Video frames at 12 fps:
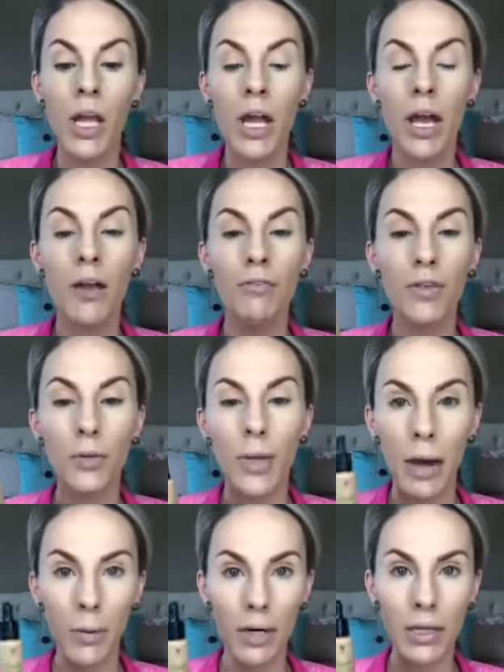If you
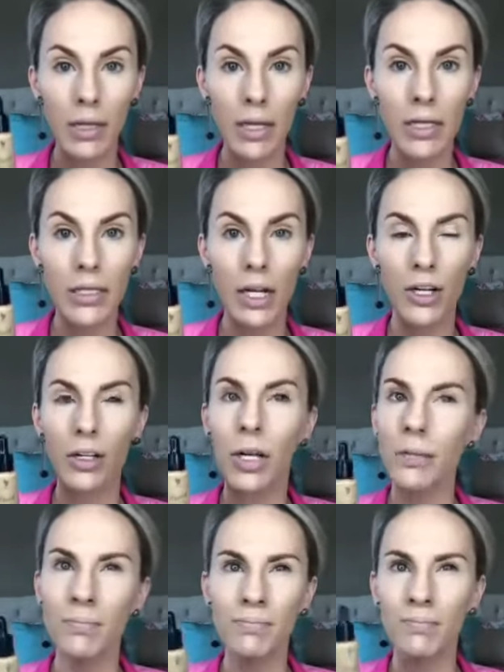get one of these and you're
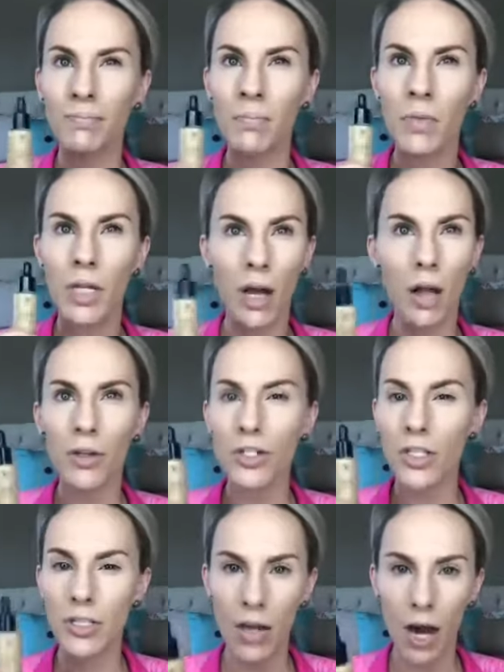like, the color's
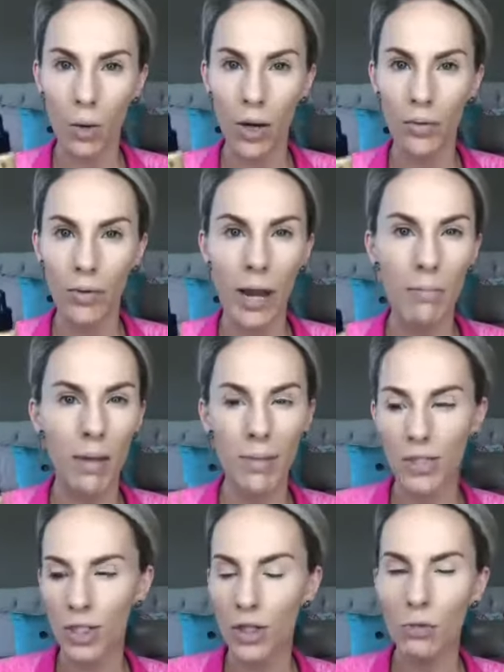just not quite right, maybe
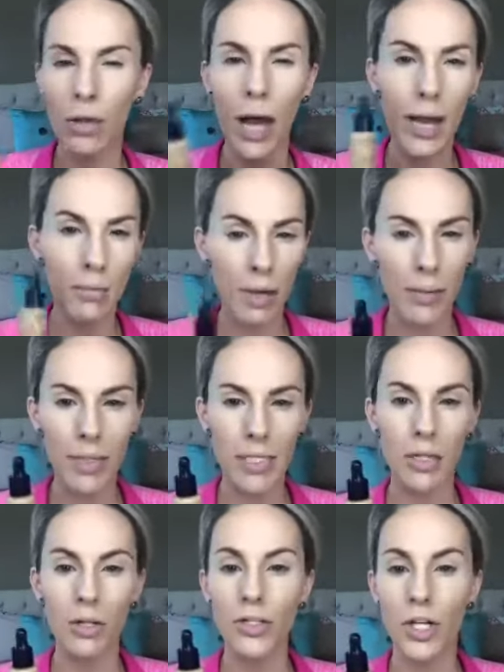it's too light, maybe it's a
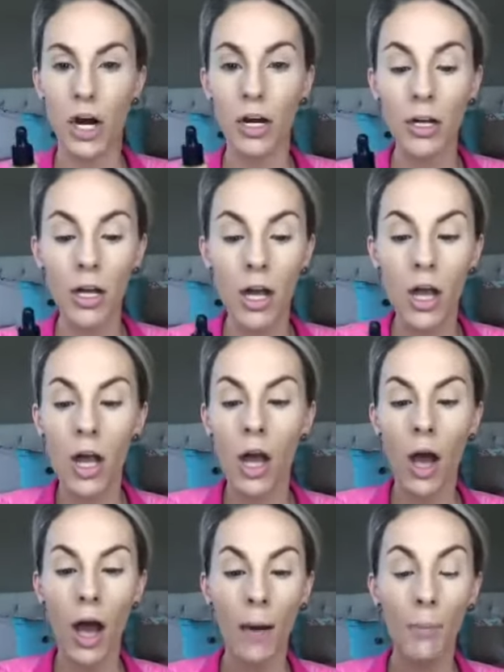little dark,
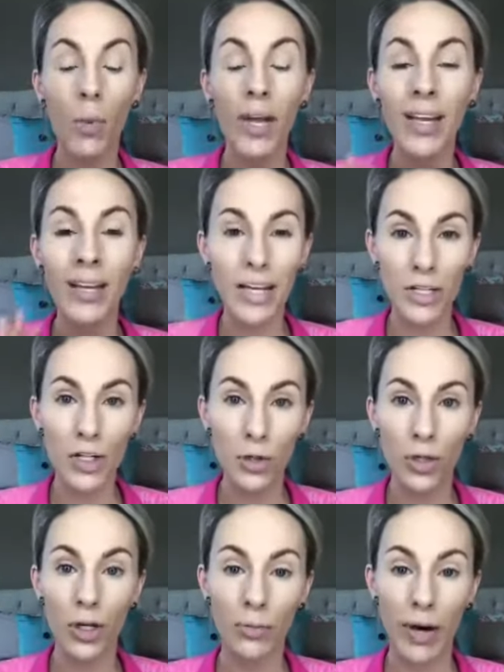we can get you
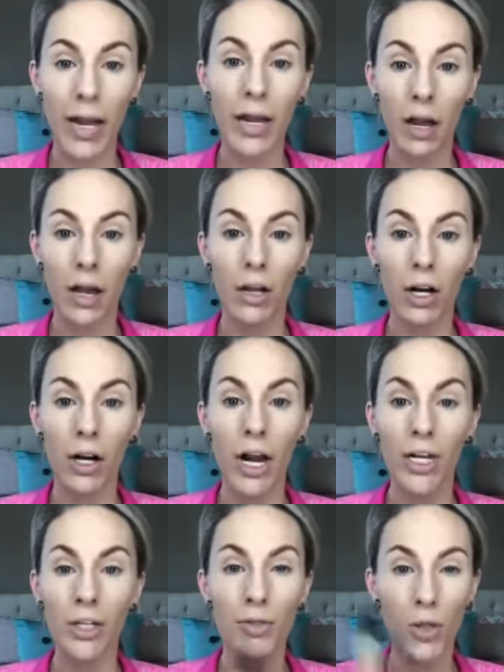your right color
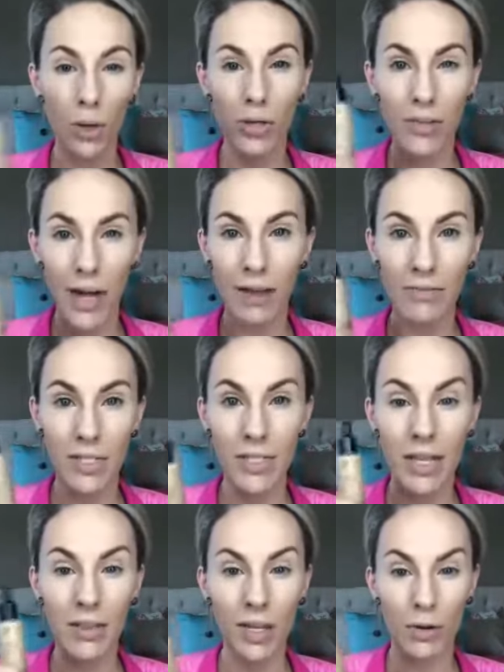and you don't even have to
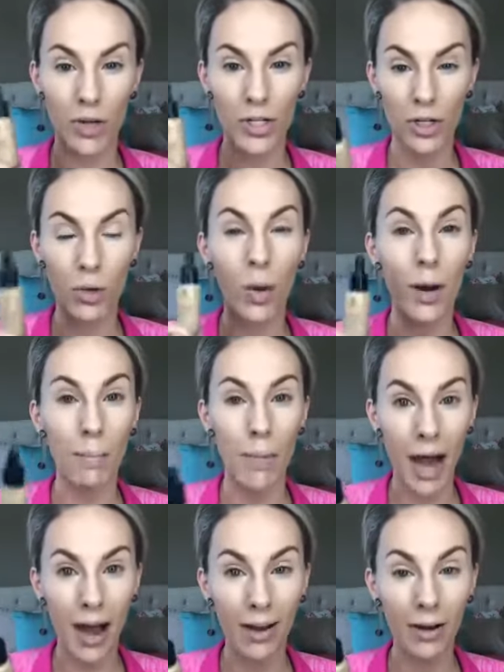send the original one
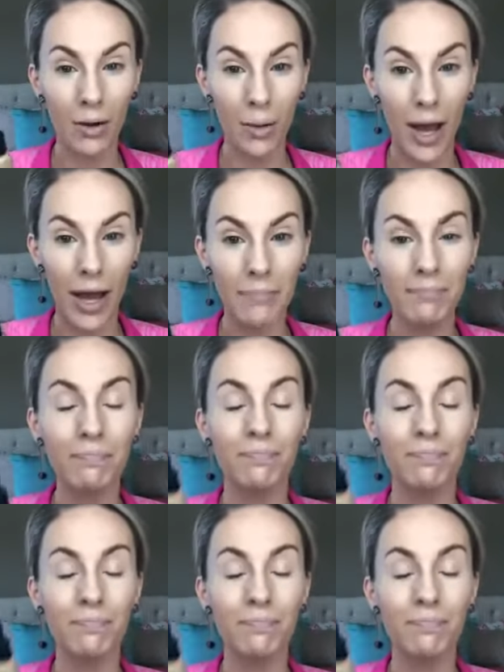back, okay?